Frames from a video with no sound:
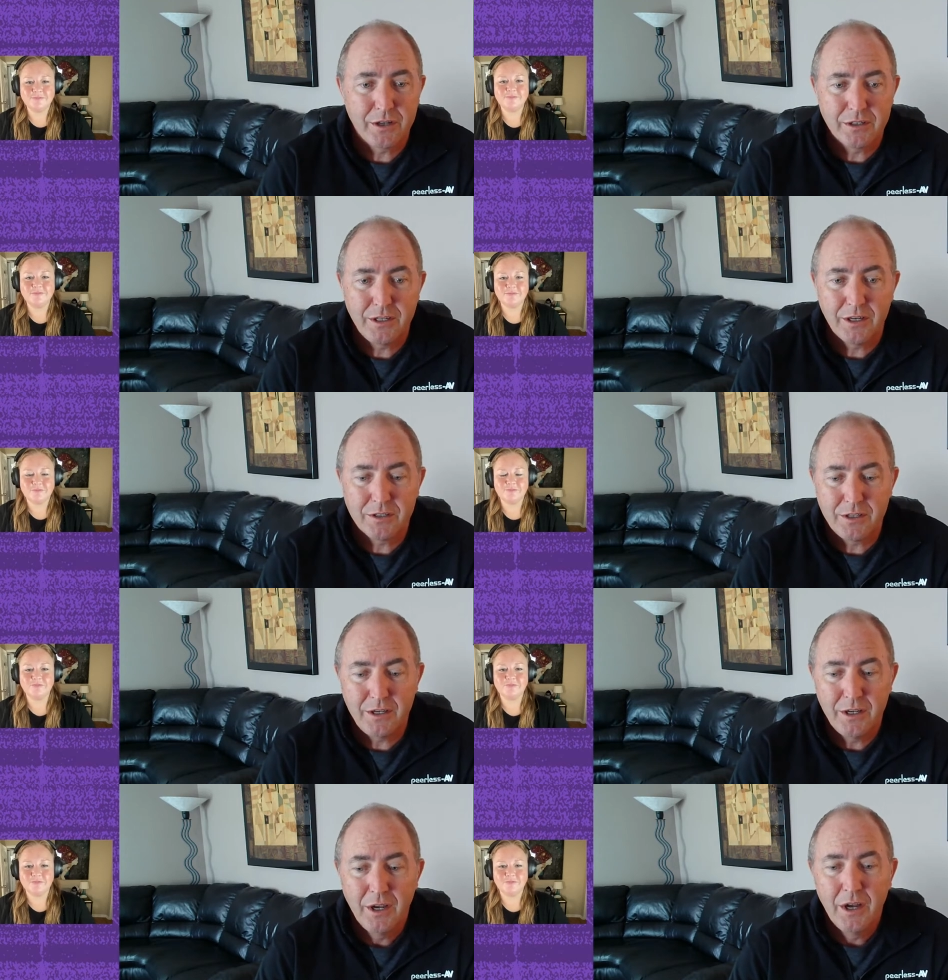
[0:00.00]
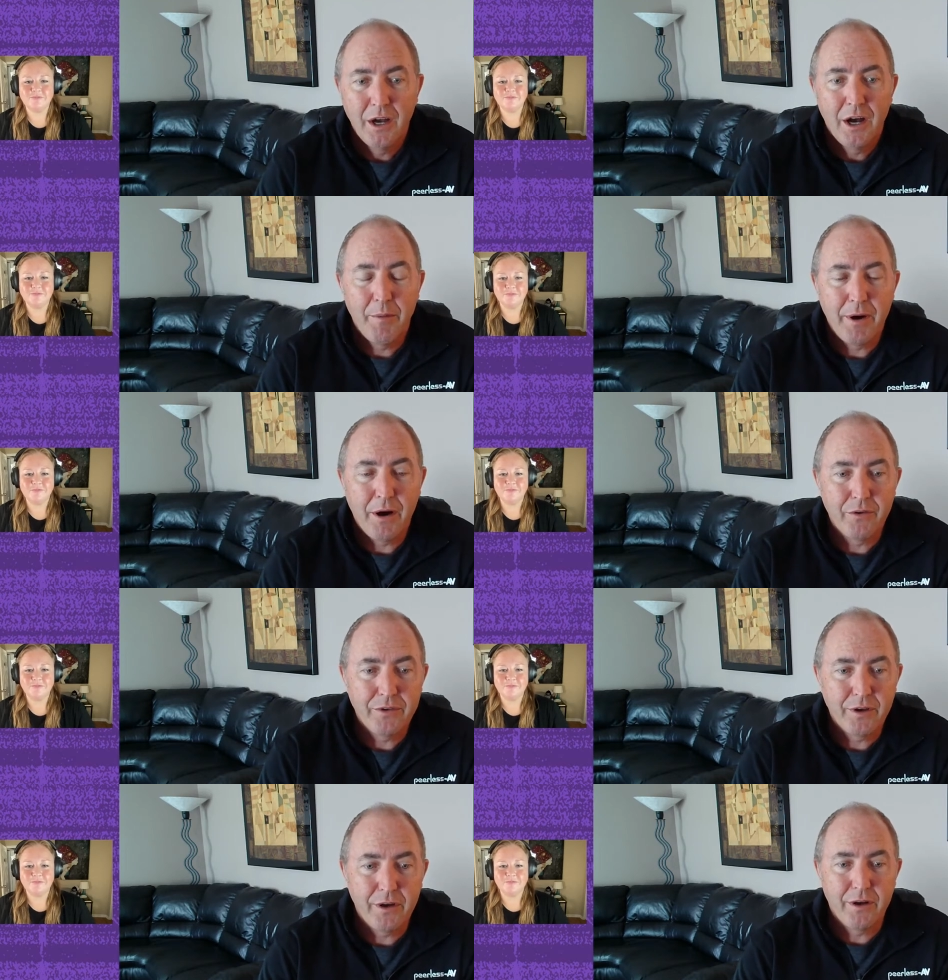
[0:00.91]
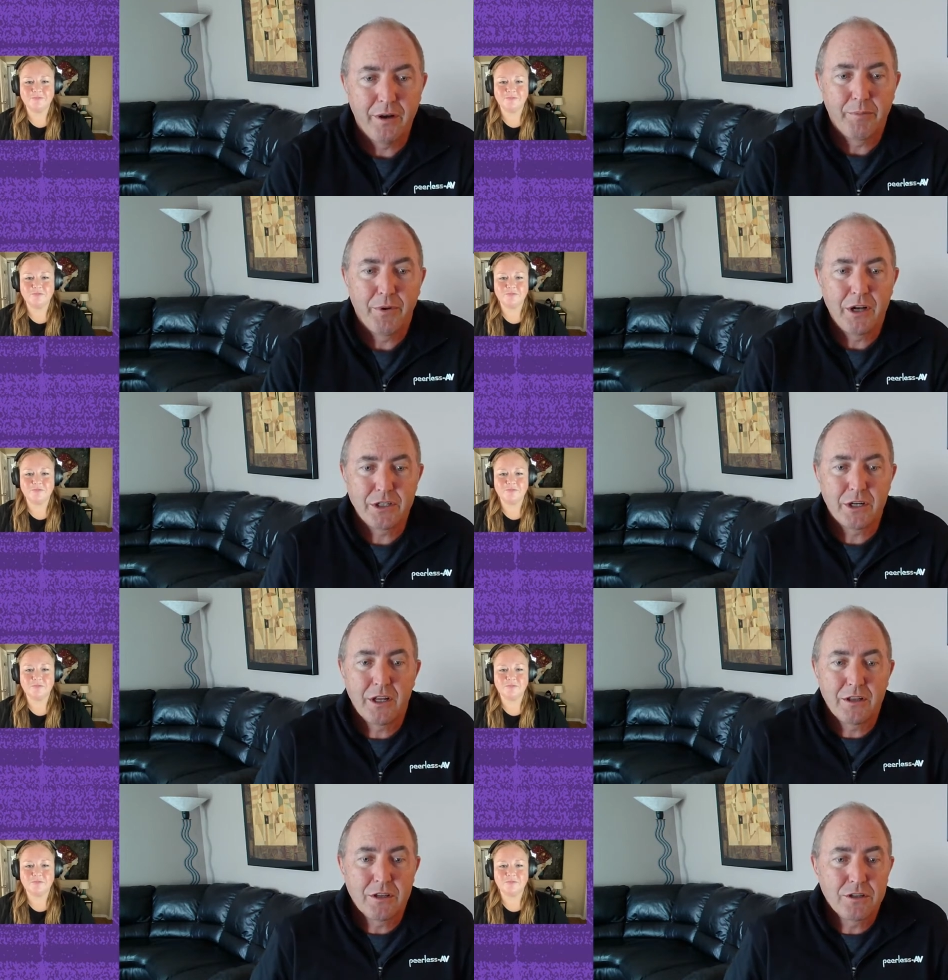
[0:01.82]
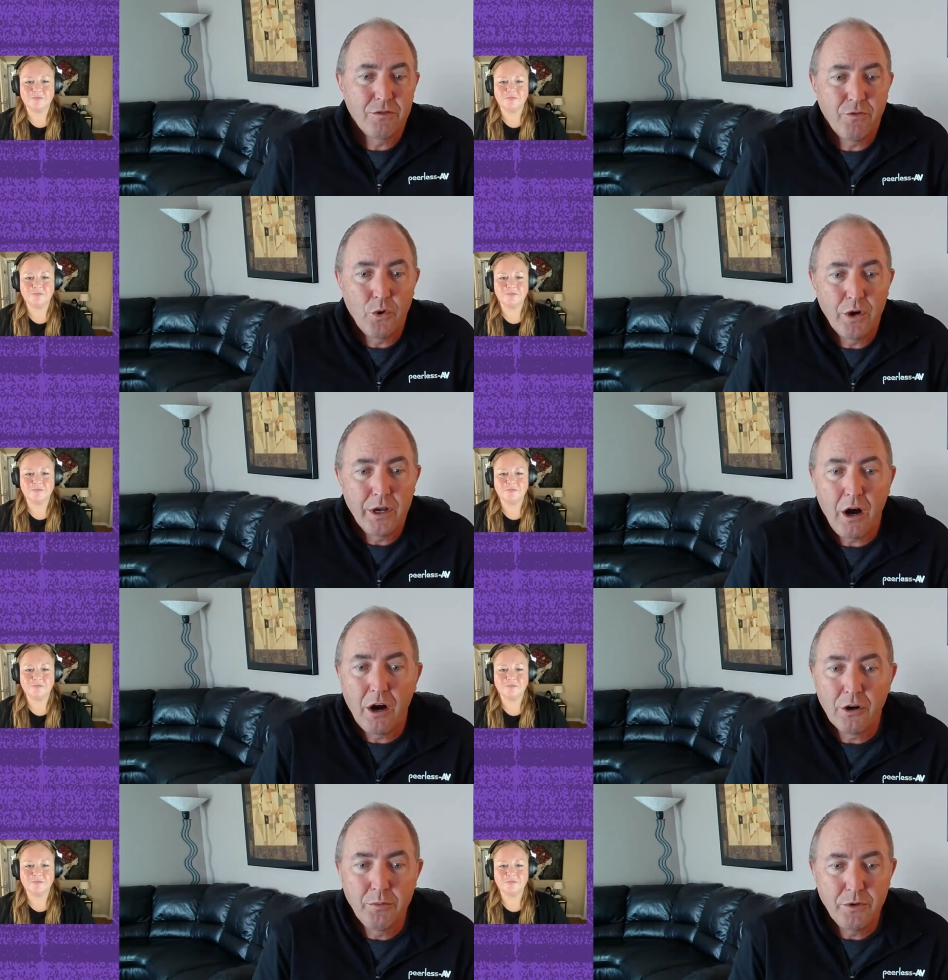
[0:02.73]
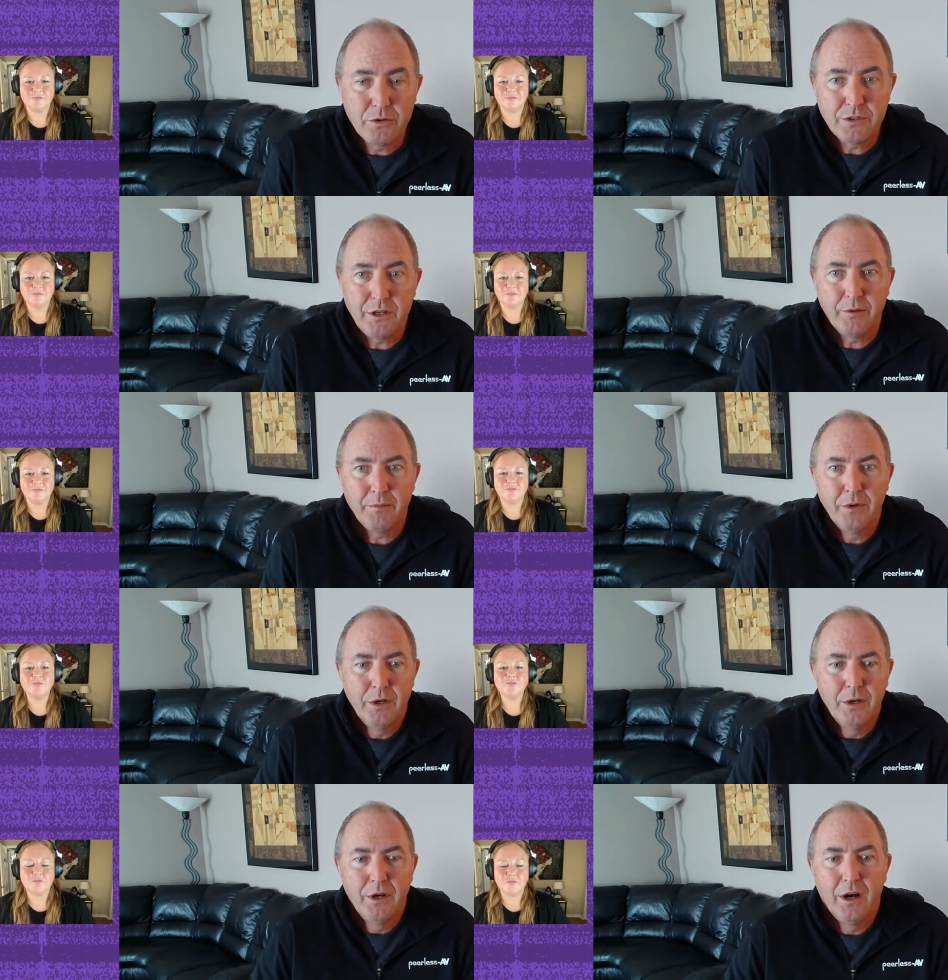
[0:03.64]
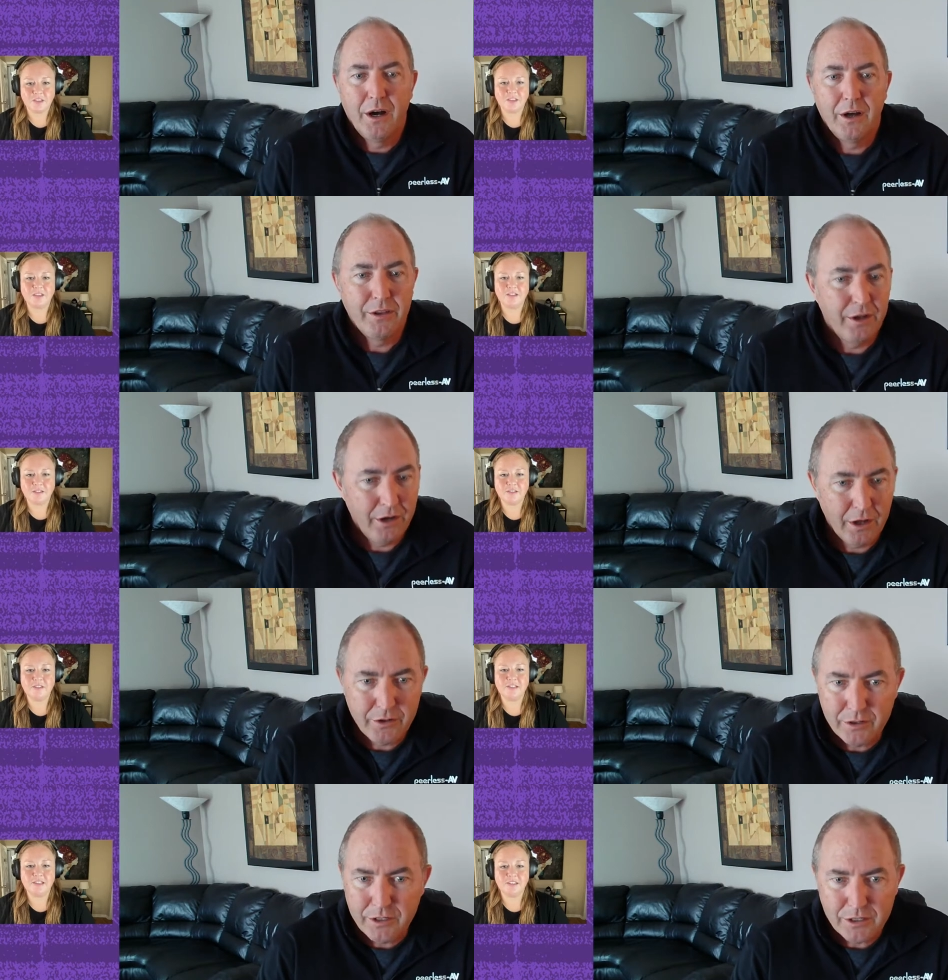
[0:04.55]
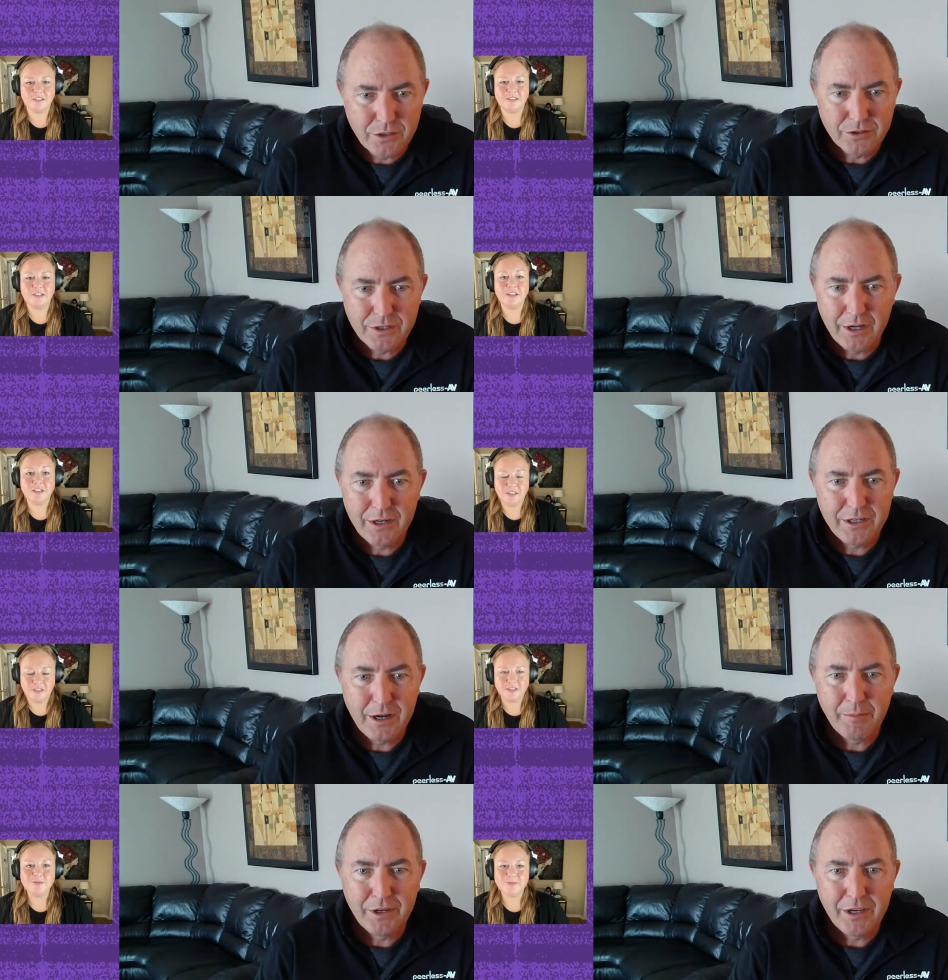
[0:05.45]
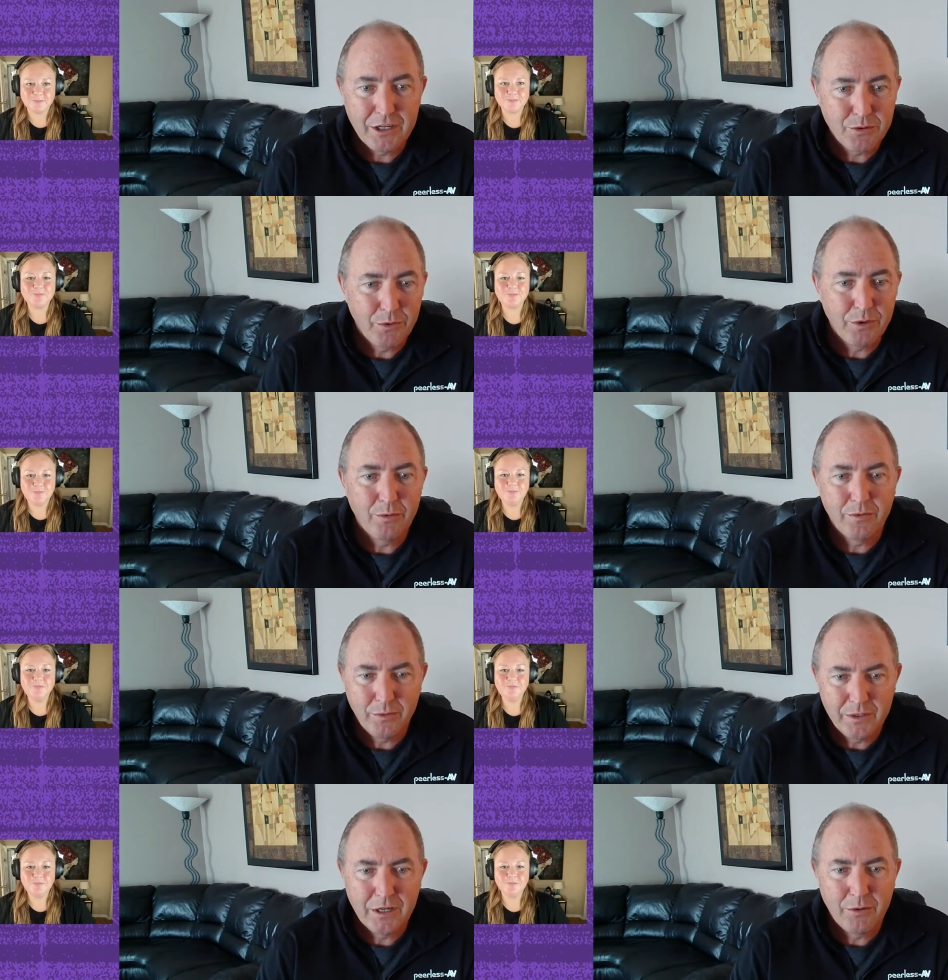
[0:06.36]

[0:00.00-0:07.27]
Speaker 1: at DSE about uh, a project at the Savoy Auto Museum, uh, another digital signage application we, we